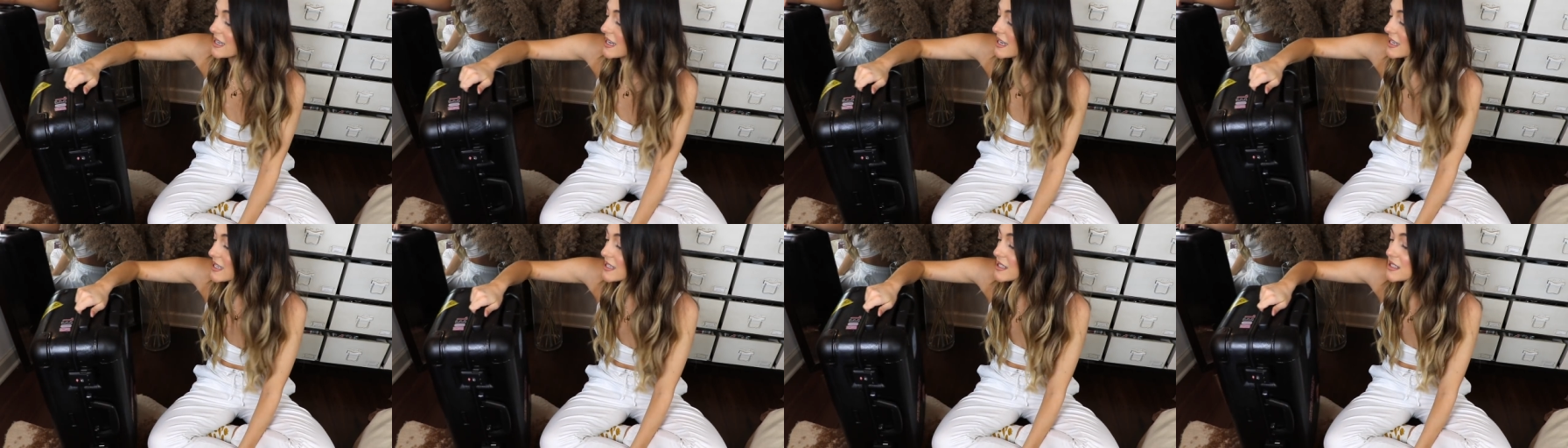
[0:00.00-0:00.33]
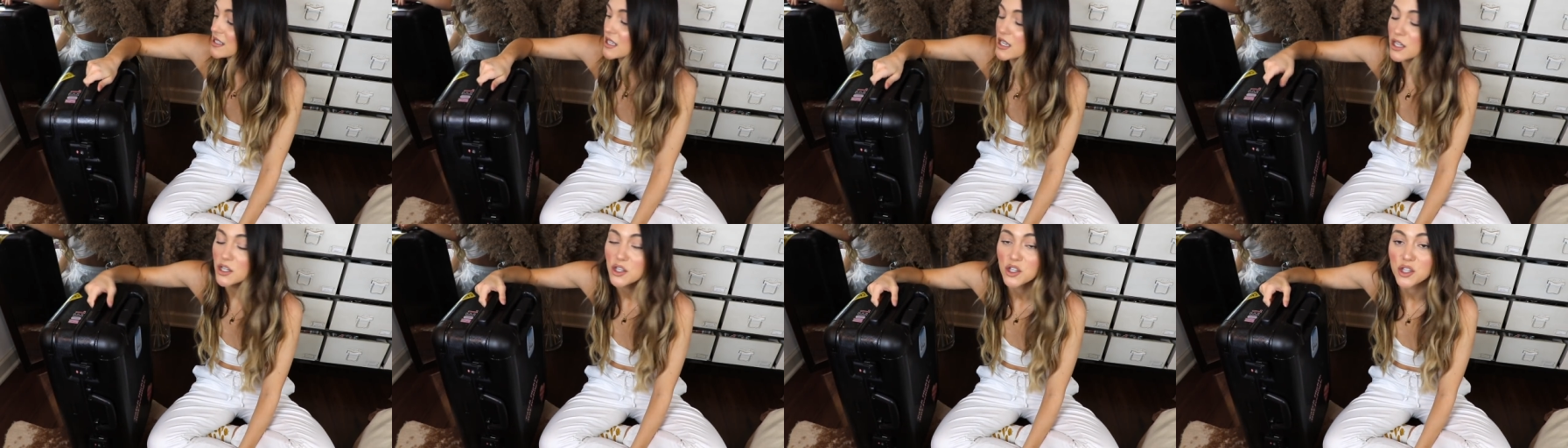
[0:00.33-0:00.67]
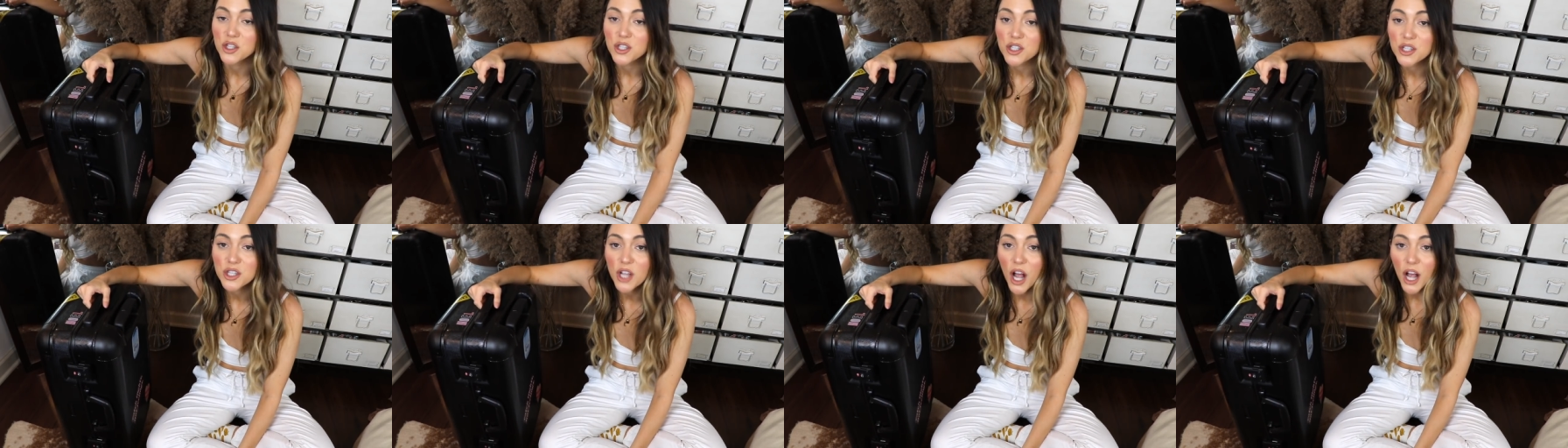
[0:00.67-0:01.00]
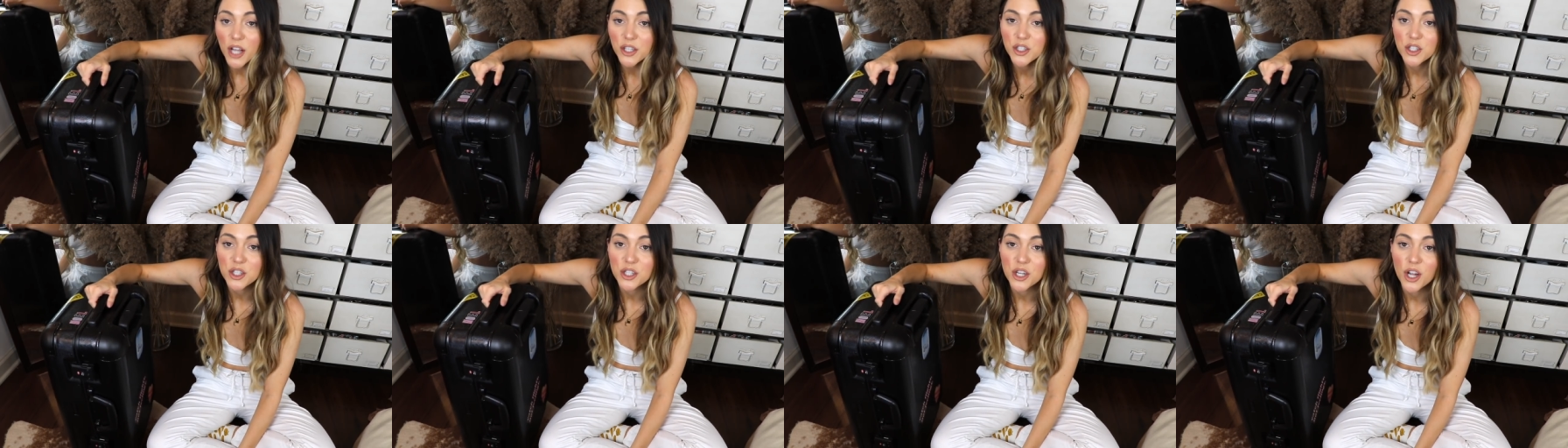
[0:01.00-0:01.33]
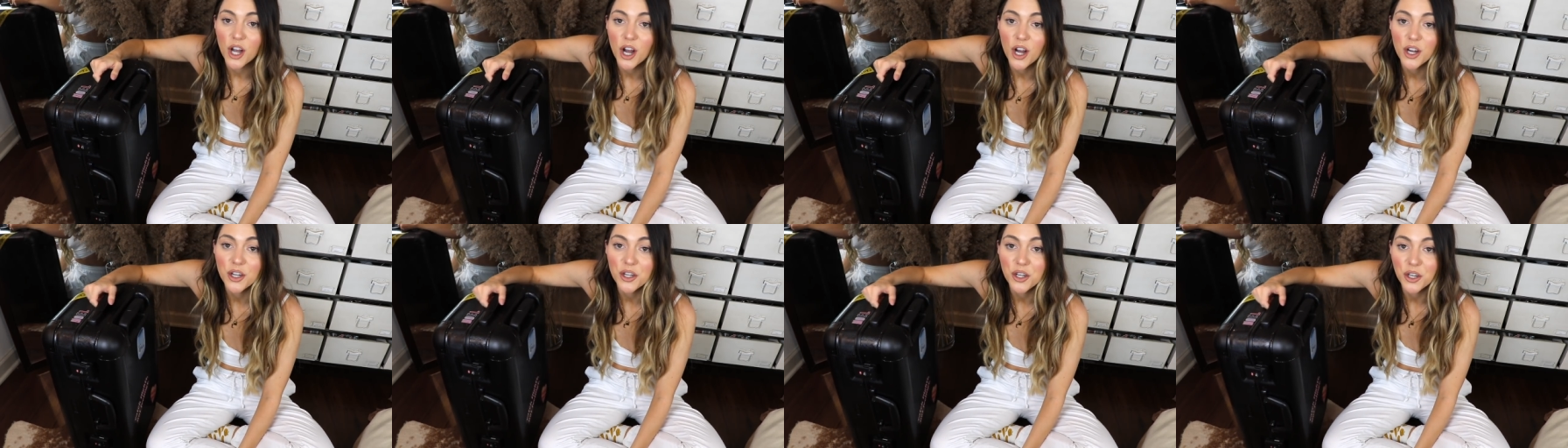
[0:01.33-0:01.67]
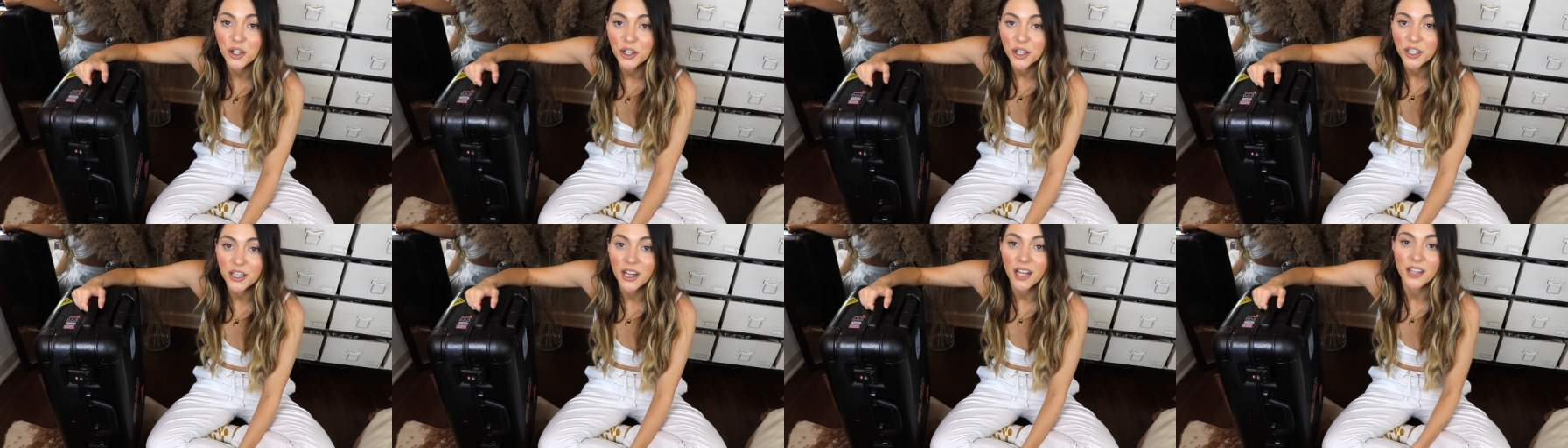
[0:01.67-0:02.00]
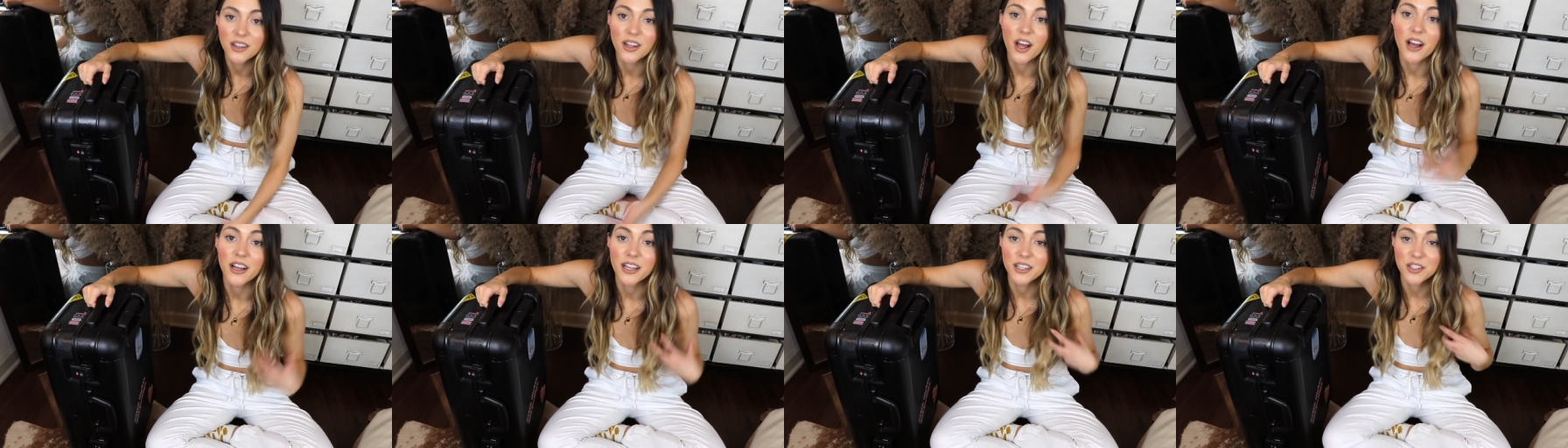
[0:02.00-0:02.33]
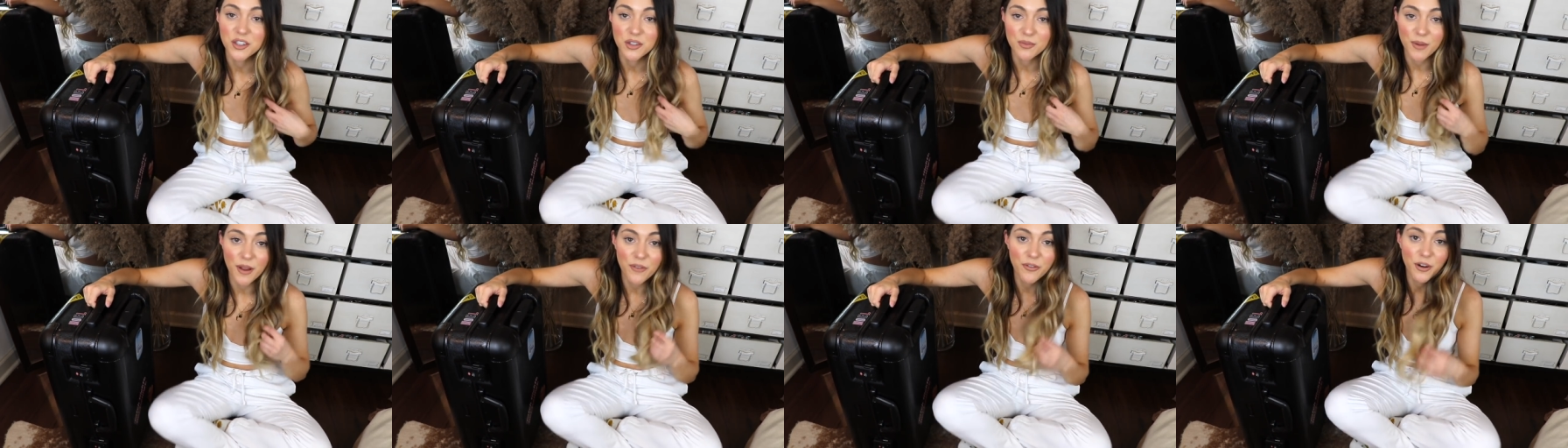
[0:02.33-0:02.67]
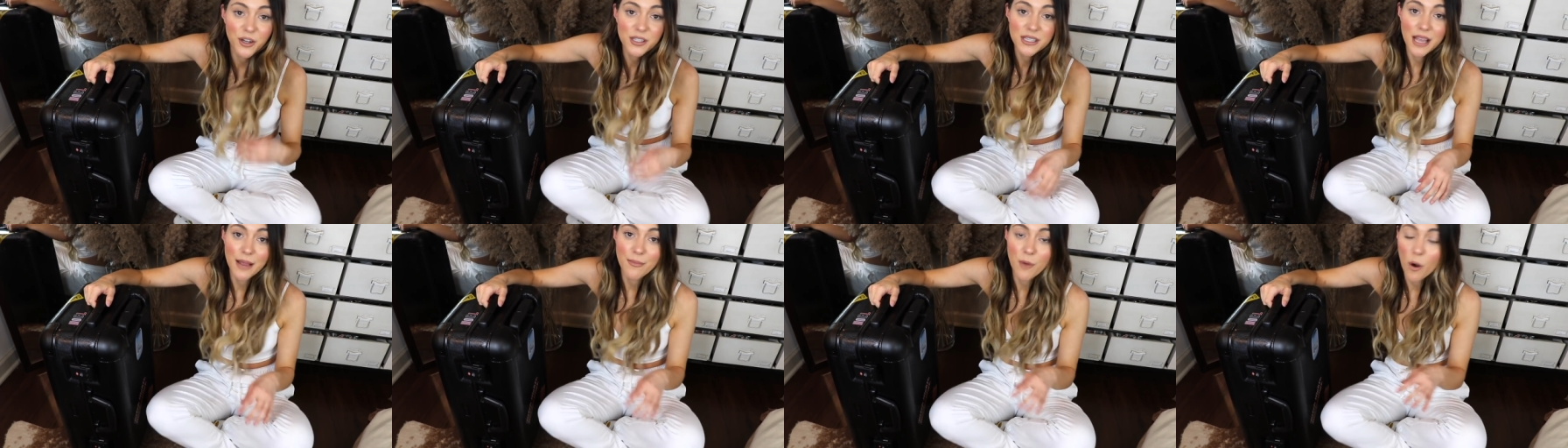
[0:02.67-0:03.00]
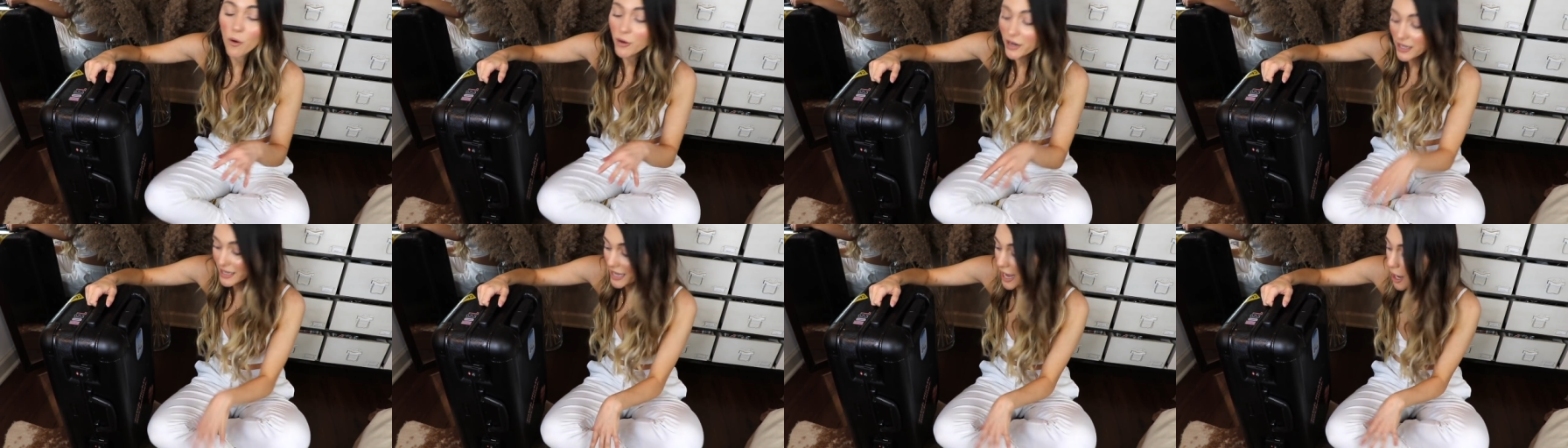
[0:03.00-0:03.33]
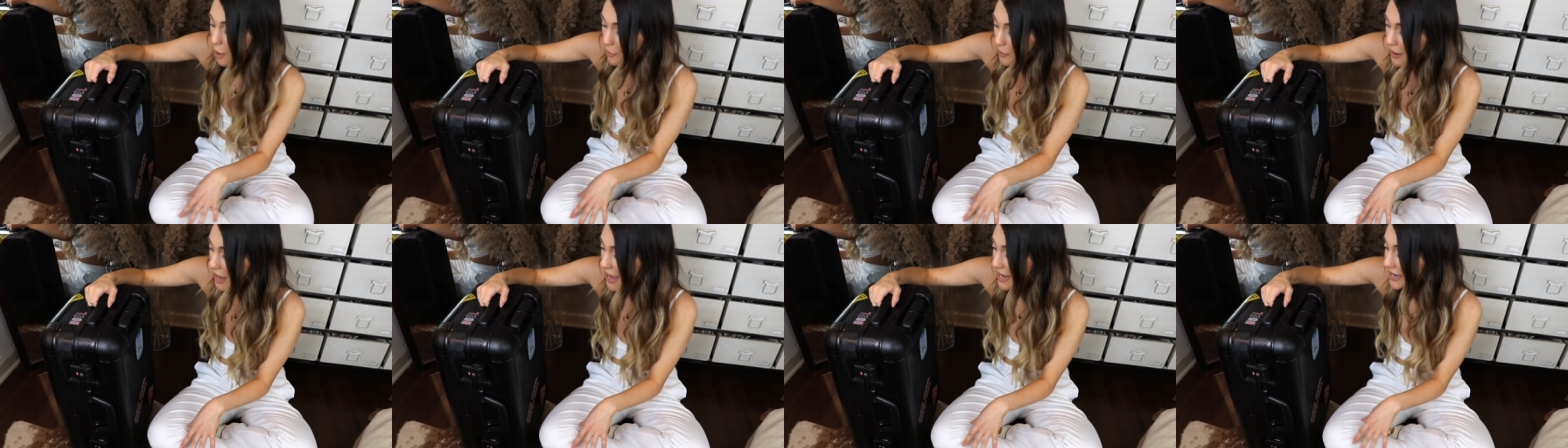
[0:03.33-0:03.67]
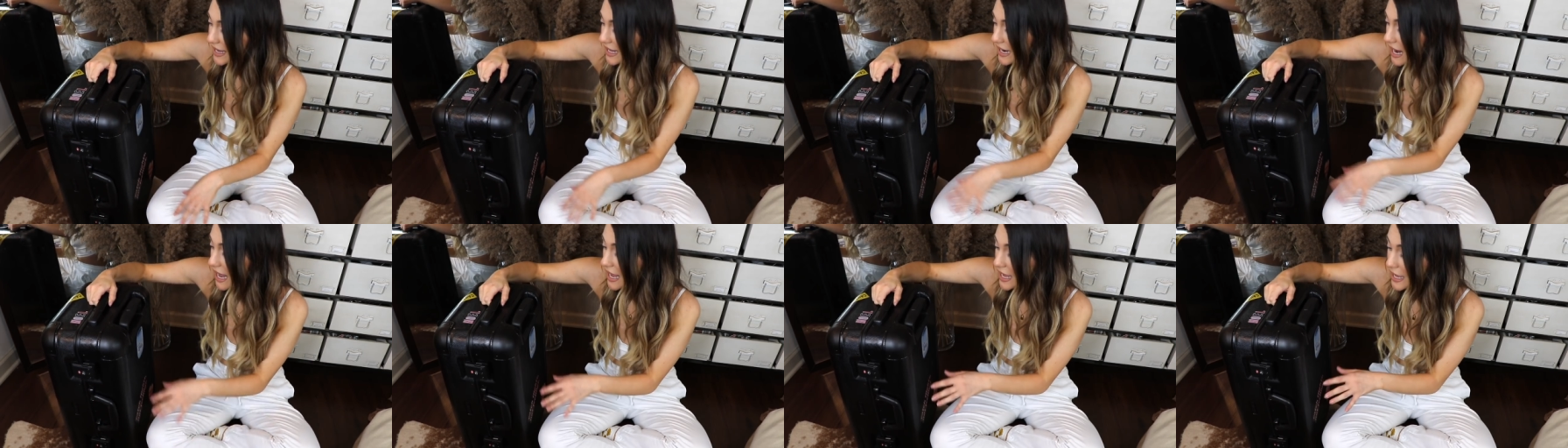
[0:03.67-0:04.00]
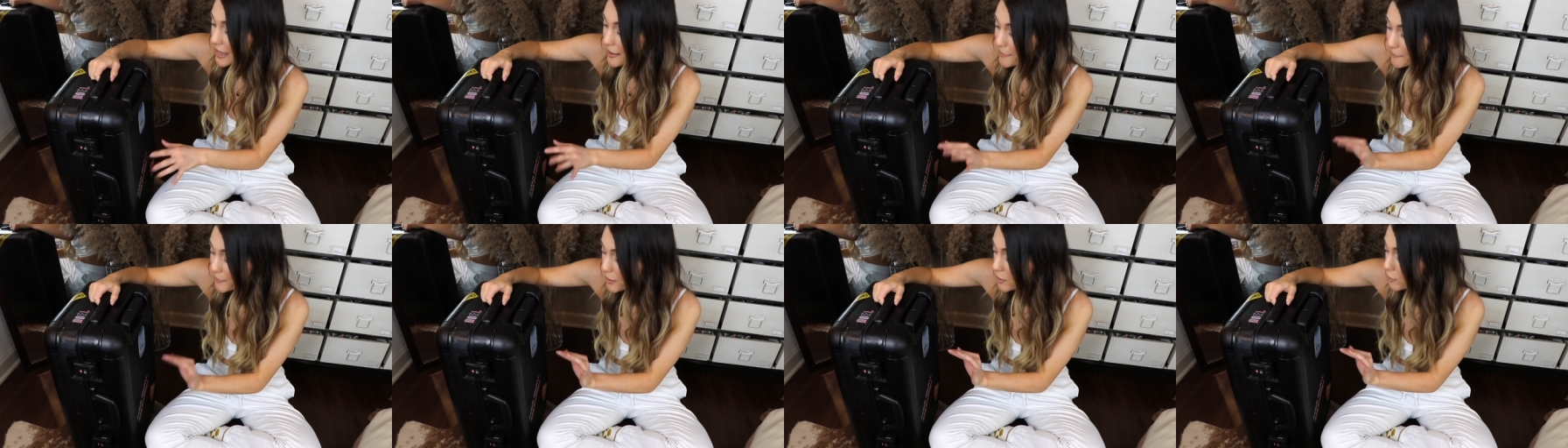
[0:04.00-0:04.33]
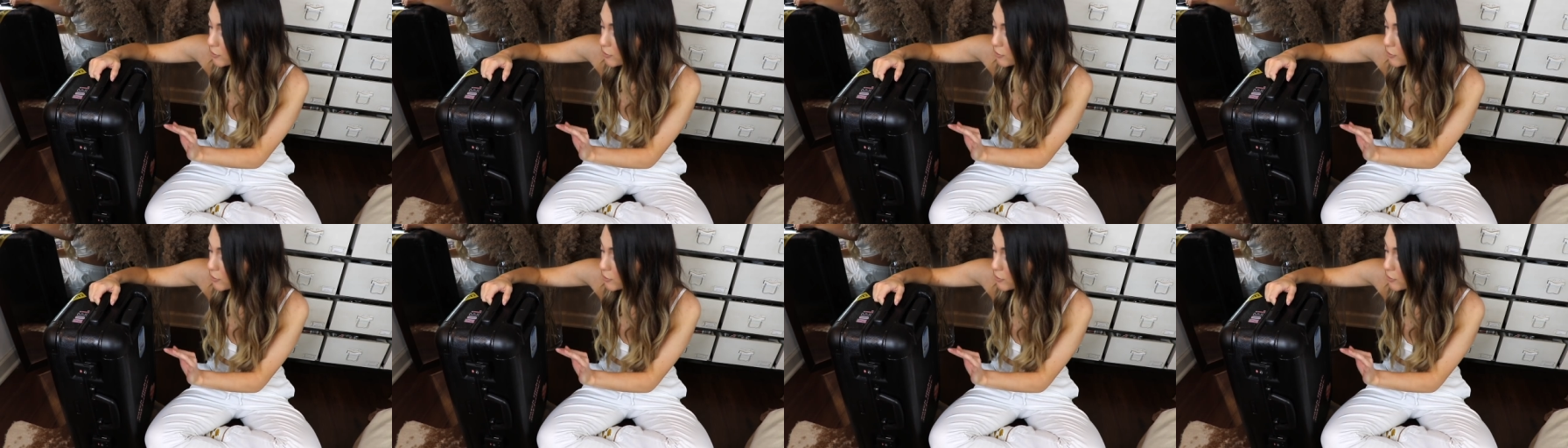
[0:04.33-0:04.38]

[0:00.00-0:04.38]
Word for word: is such a good luggage. It's my first time owning CalPak and I am